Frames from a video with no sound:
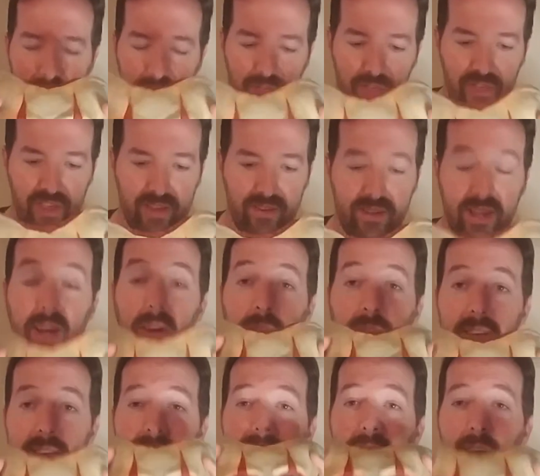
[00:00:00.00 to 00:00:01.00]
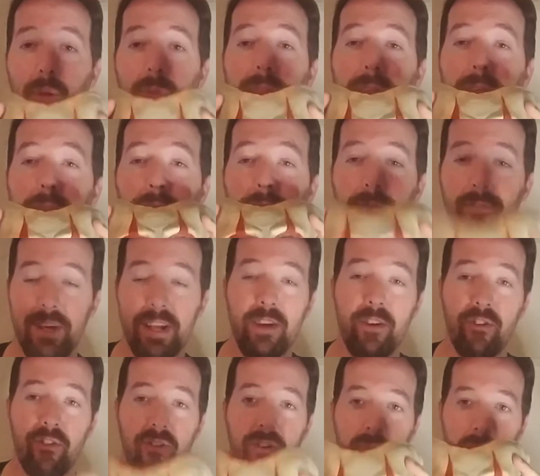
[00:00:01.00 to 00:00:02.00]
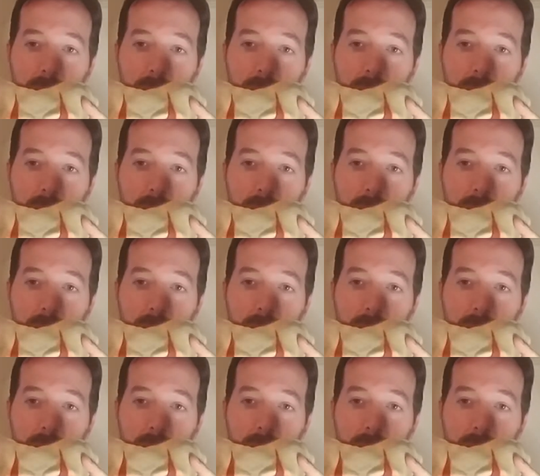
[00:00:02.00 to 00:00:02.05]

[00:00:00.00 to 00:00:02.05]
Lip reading: This here is now the finished